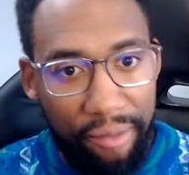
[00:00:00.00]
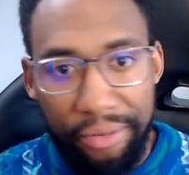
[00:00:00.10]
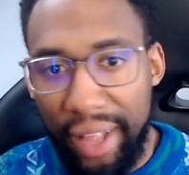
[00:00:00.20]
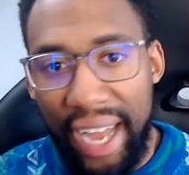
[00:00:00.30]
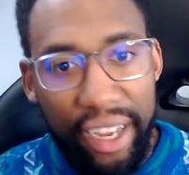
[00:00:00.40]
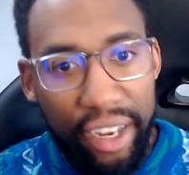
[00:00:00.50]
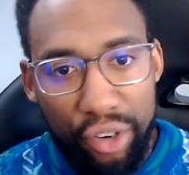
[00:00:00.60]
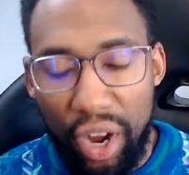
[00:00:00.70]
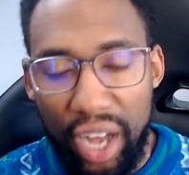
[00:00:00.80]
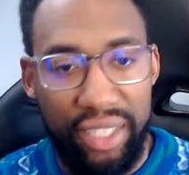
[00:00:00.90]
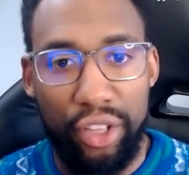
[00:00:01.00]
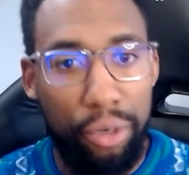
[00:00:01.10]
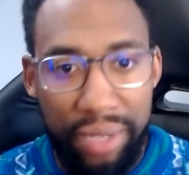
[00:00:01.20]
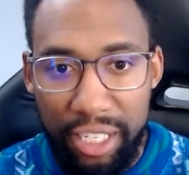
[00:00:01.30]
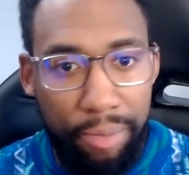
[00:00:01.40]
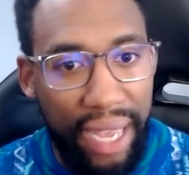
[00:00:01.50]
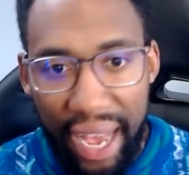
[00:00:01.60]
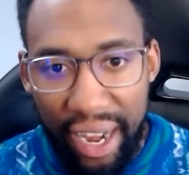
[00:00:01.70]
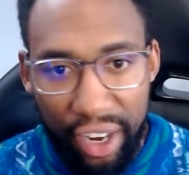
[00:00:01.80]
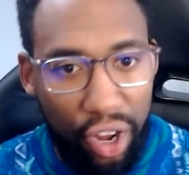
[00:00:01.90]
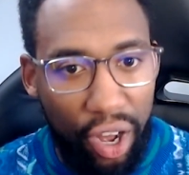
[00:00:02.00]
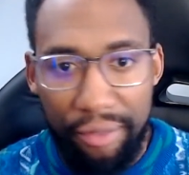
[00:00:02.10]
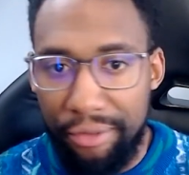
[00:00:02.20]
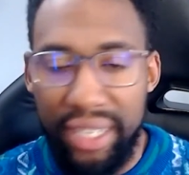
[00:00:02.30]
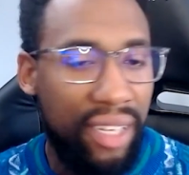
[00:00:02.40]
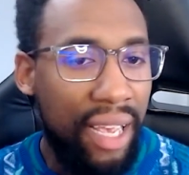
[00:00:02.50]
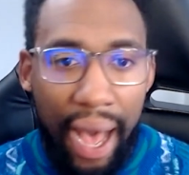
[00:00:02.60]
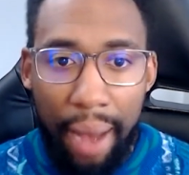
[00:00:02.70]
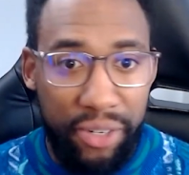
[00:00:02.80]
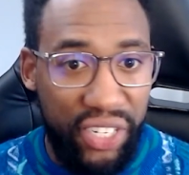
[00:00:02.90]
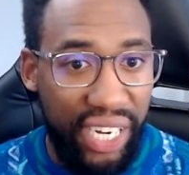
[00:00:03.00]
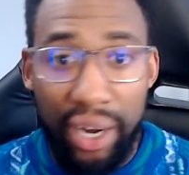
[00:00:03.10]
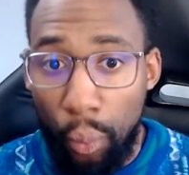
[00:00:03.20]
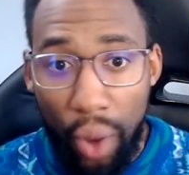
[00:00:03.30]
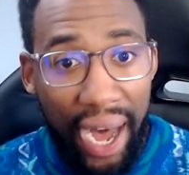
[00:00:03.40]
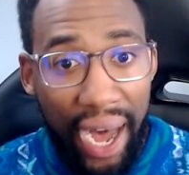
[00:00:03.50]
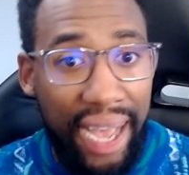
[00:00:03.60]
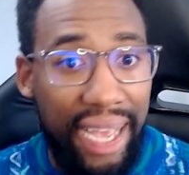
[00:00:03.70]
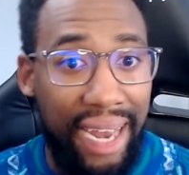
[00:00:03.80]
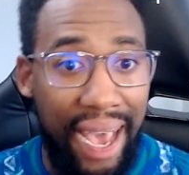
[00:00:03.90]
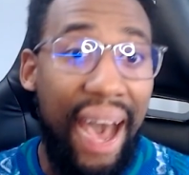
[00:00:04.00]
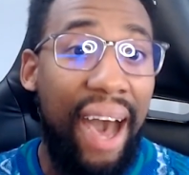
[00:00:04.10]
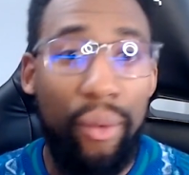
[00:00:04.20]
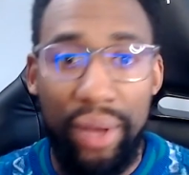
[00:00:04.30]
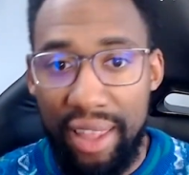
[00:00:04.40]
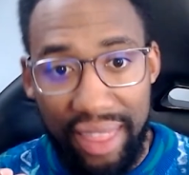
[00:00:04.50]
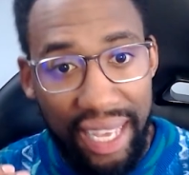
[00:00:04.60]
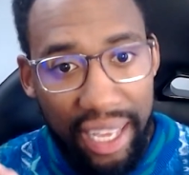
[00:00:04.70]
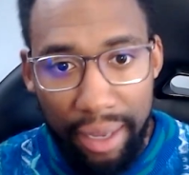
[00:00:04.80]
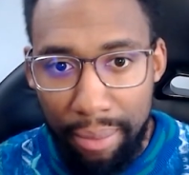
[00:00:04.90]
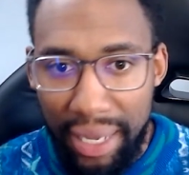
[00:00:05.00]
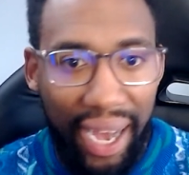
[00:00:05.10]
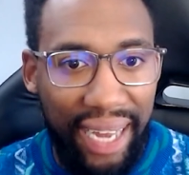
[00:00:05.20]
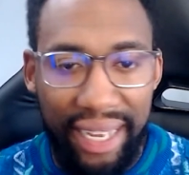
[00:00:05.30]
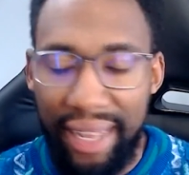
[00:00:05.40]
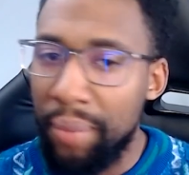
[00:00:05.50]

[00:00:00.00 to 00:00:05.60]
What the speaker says: I'm flying across the globe to speak at a conference, I'm sharing why and how and the thinking behind it.